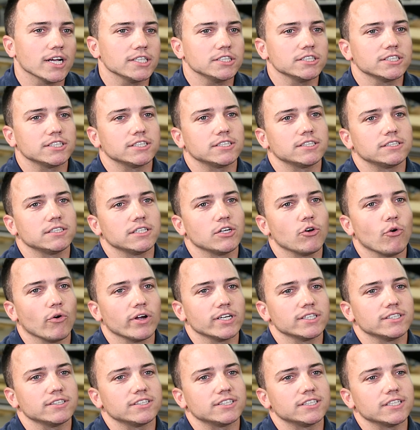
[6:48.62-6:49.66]
just
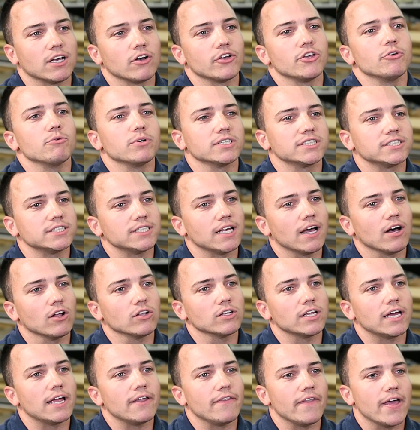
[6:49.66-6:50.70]
going to sell you a
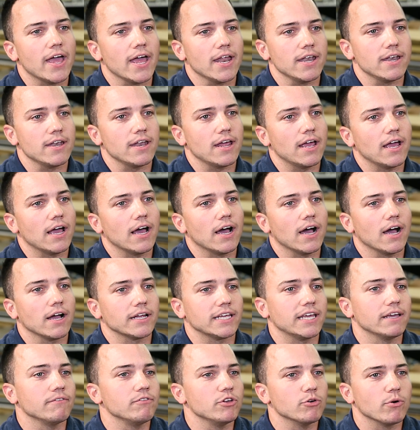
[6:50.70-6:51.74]
cell and then
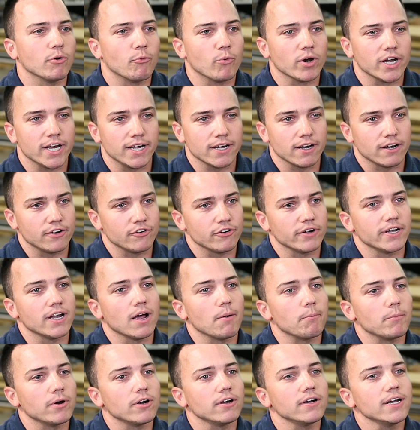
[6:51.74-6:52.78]
give you a 1-800
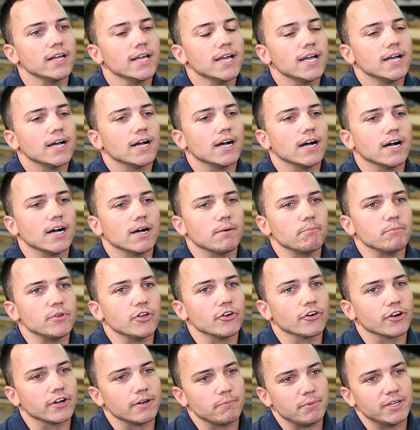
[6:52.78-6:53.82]
number.
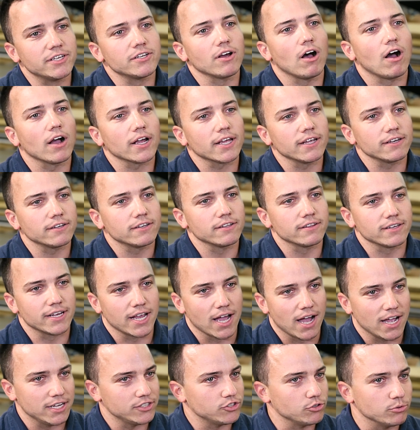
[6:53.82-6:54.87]
You're going to be talking to the
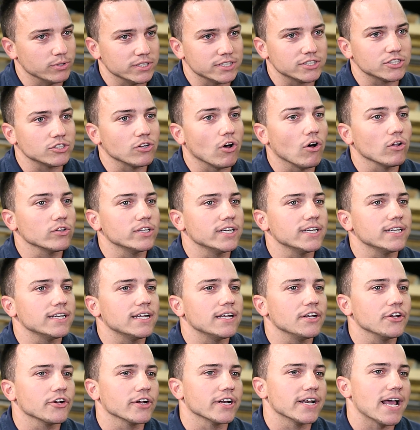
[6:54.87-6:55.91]
guys who installed it,
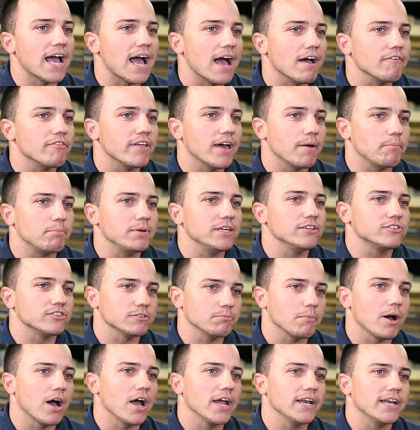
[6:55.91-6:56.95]
and you're going to have that peace
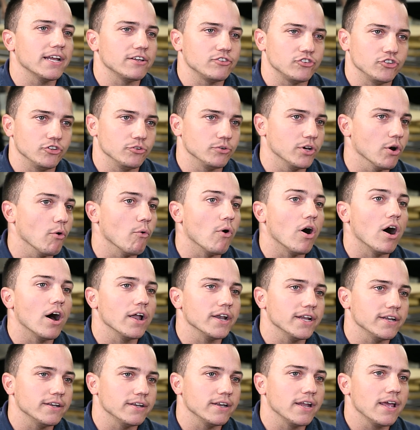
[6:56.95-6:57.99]
of mind as you go
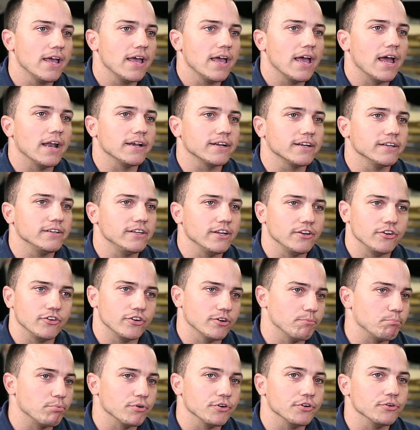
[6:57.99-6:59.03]
on and continue
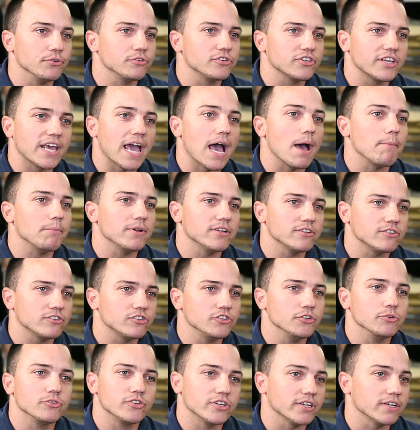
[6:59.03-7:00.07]
to produce
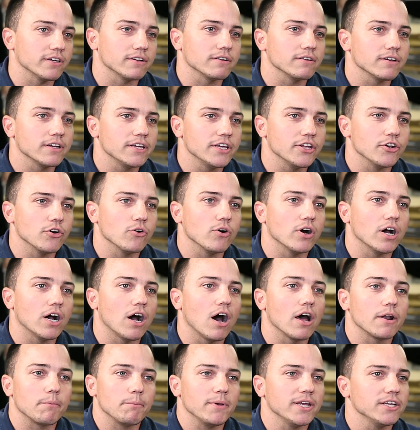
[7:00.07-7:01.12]
cabinets using
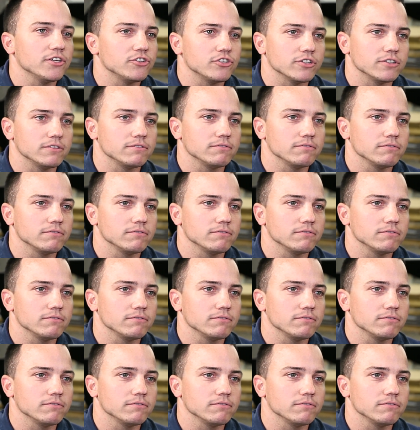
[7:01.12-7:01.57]
automation.